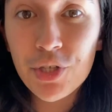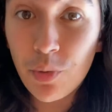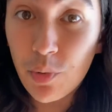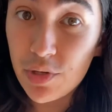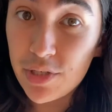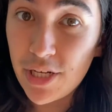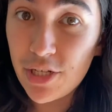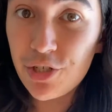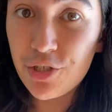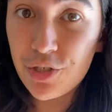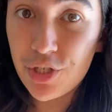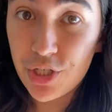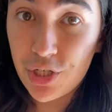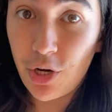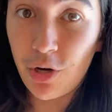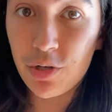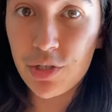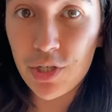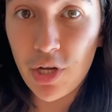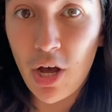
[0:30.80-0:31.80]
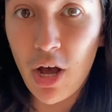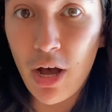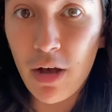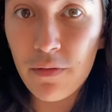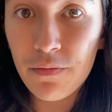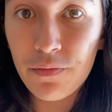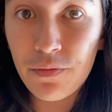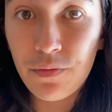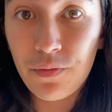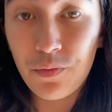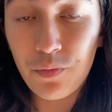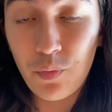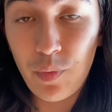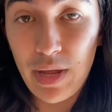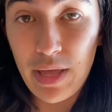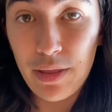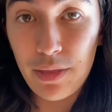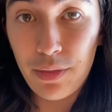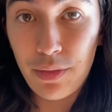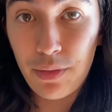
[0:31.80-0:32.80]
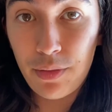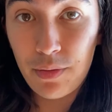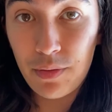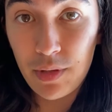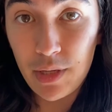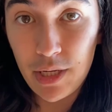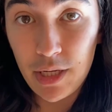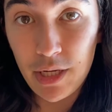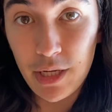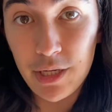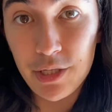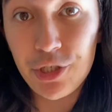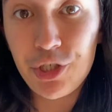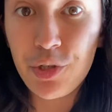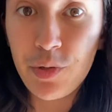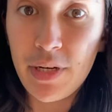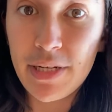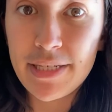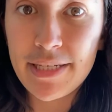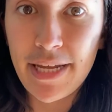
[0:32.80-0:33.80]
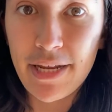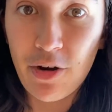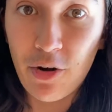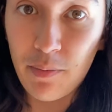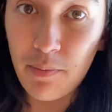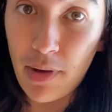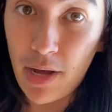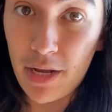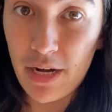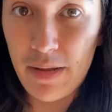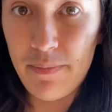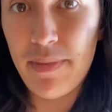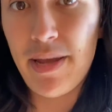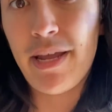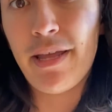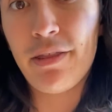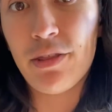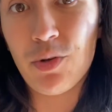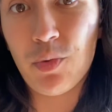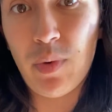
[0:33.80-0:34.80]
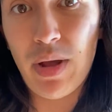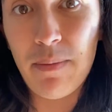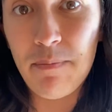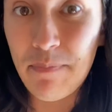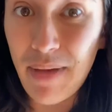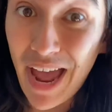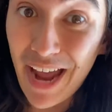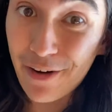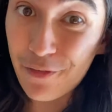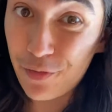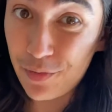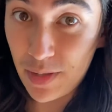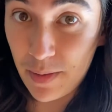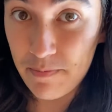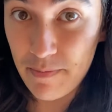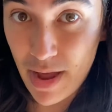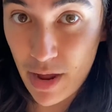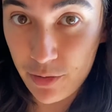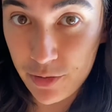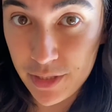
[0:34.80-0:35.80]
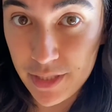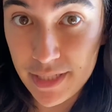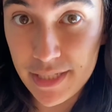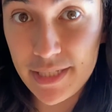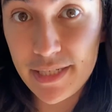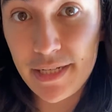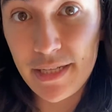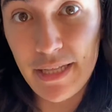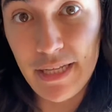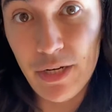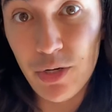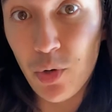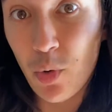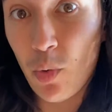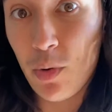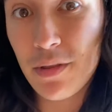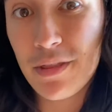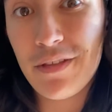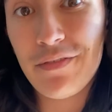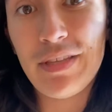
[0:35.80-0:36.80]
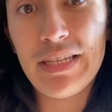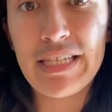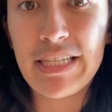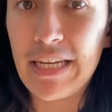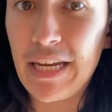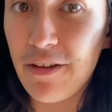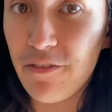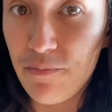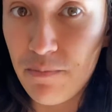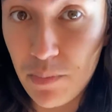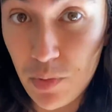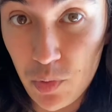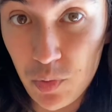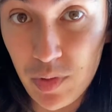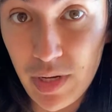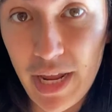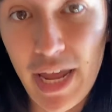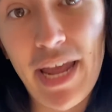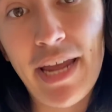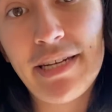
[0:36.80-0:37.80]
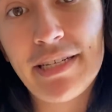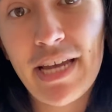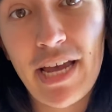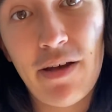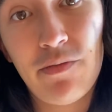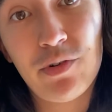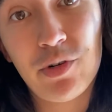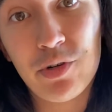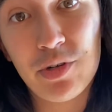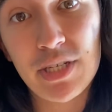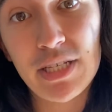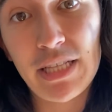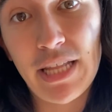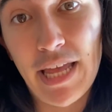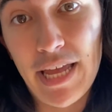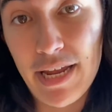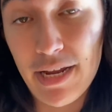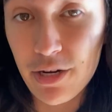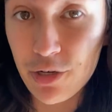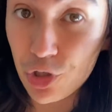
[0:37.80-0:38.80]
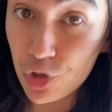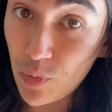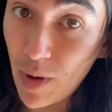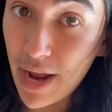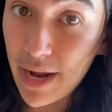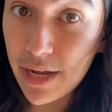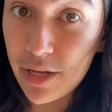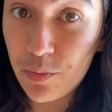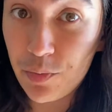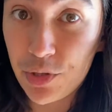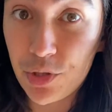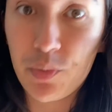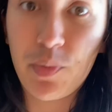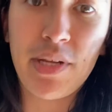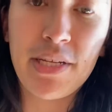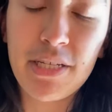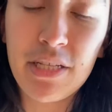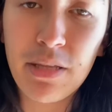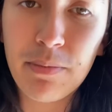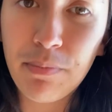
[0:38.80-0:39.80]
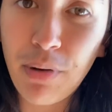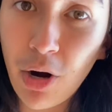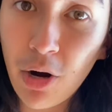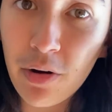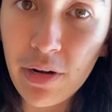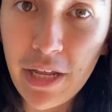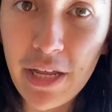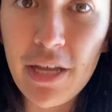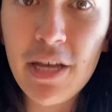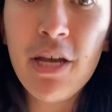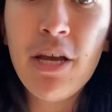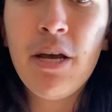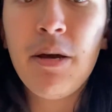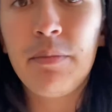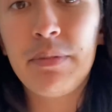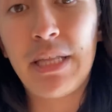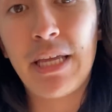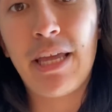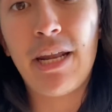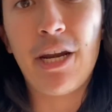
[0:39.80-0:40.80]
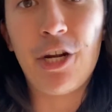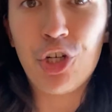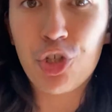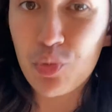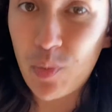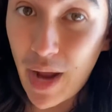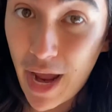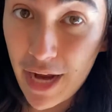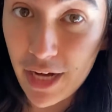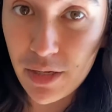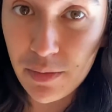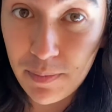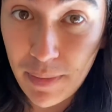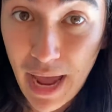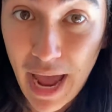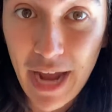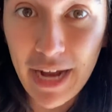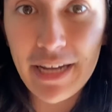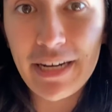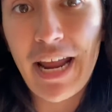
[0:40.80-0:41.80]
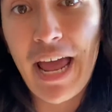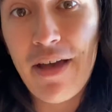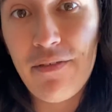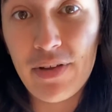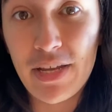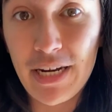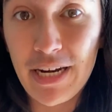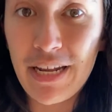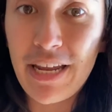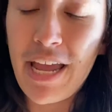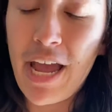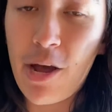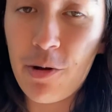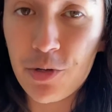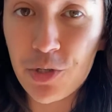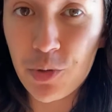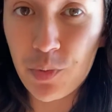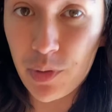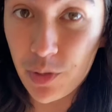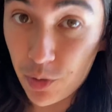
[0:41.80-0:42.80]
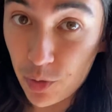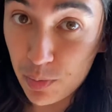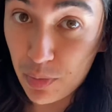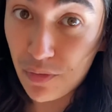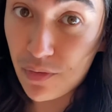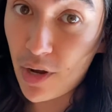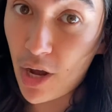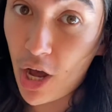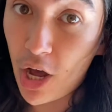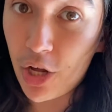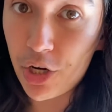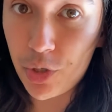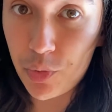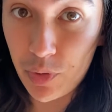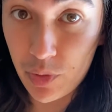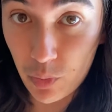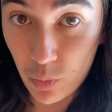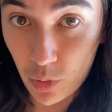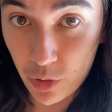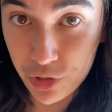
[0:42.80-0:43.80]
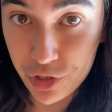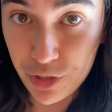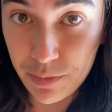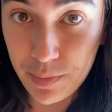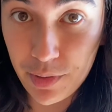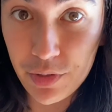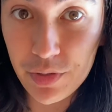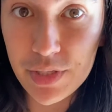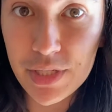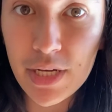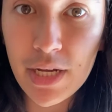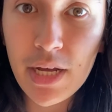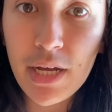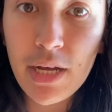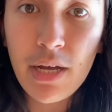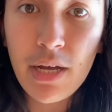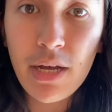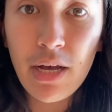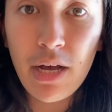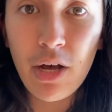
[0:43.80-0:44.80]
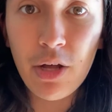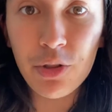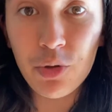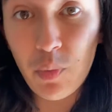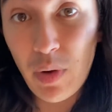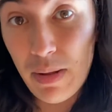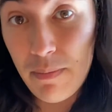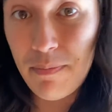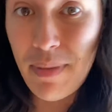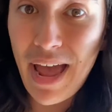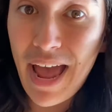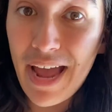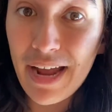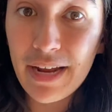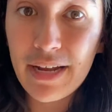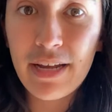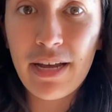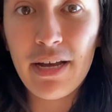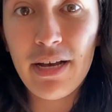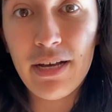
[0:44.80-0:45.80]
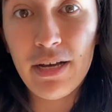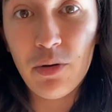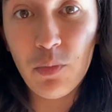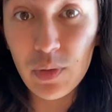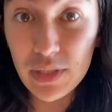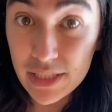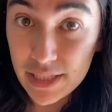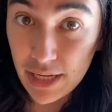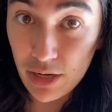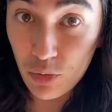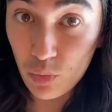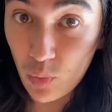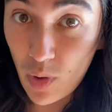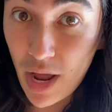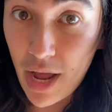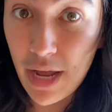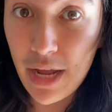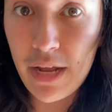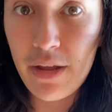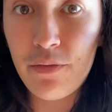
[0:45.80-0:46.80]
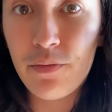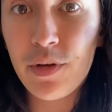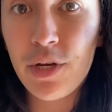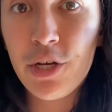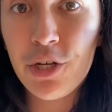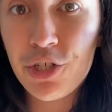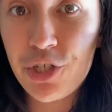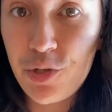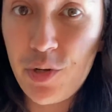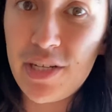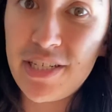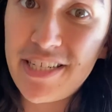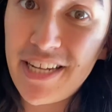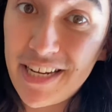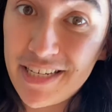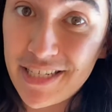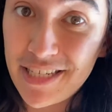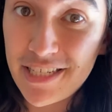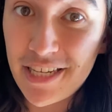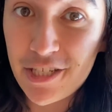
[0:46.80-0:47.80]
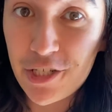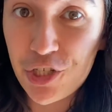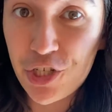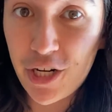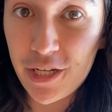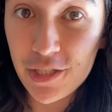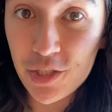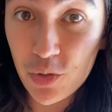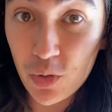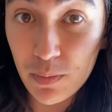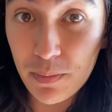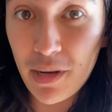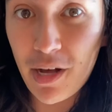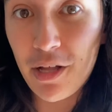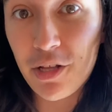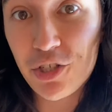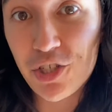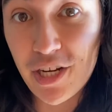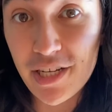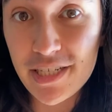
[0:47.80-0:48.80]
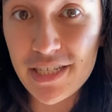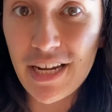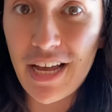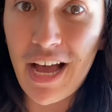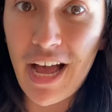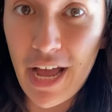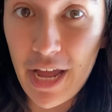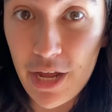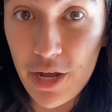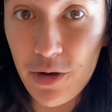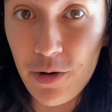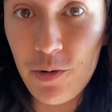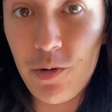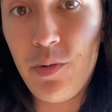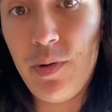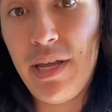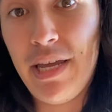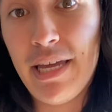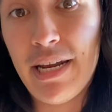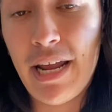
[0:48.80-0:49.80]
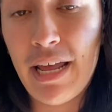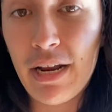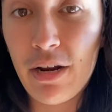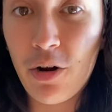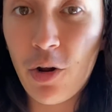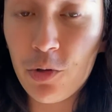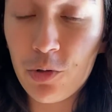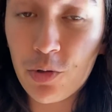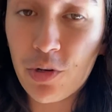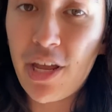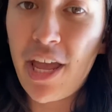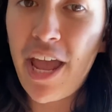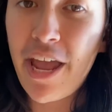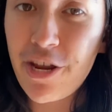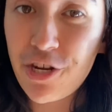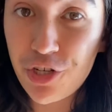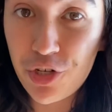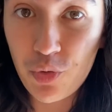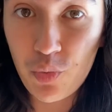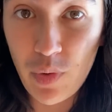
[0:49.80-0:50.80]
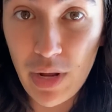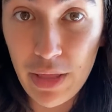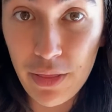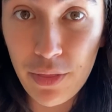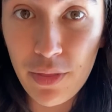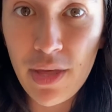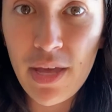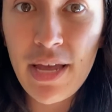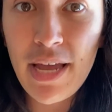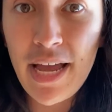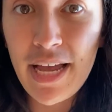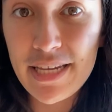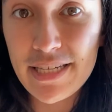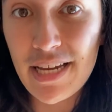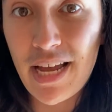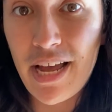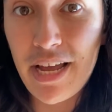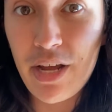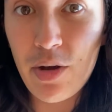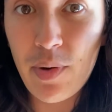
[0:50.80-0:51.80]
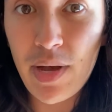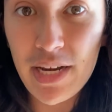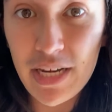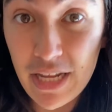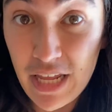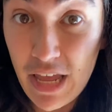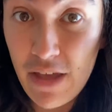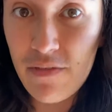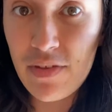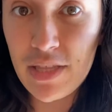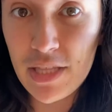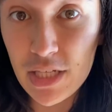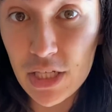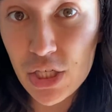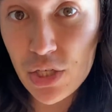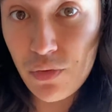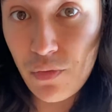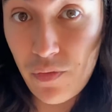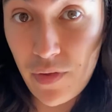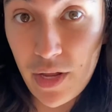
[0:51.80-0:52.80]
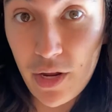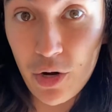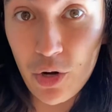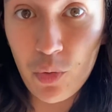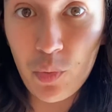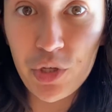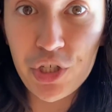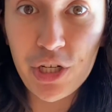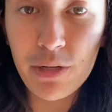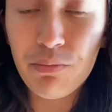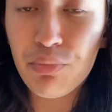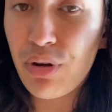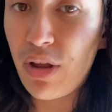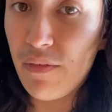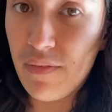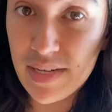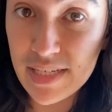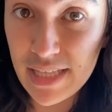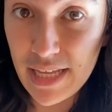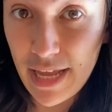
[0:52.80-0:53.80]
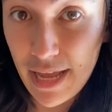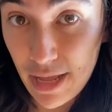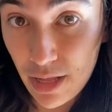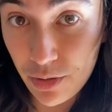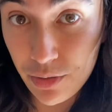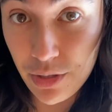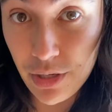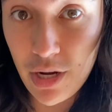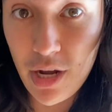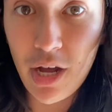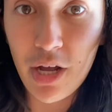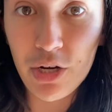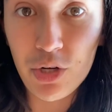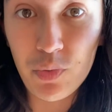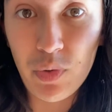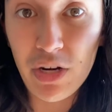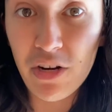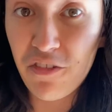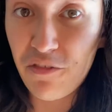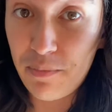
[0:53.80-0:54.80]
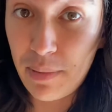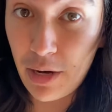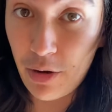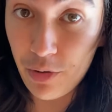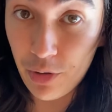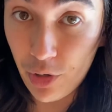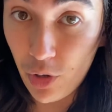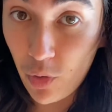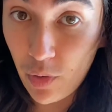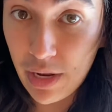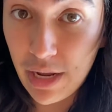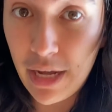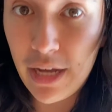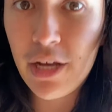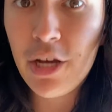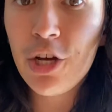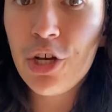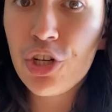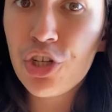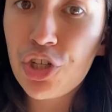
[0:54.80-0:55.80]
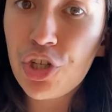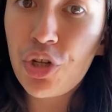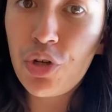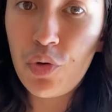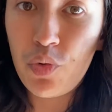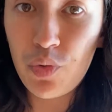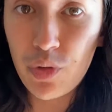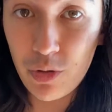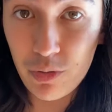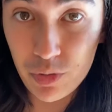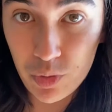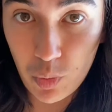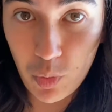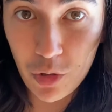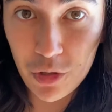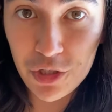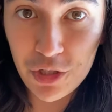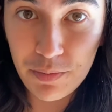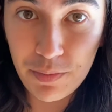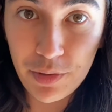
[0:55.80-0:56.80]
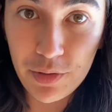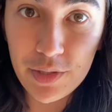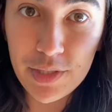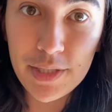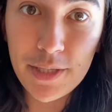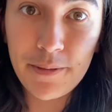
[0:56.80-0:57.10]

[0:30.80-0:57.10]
our session starts off with Judice and Armani making their way back from the mountains to the north of the city of Moongate after slaying a dragon with the rest of the party, but then getting dragged back and having an encounter with a group of conduit worshippers. On the way back, once they arrive, Judice takes this as a chance to apologize to Io, who he had had an altercation with, as Io had given the sphere which had previously held the conduit of paranoia to those worshippers.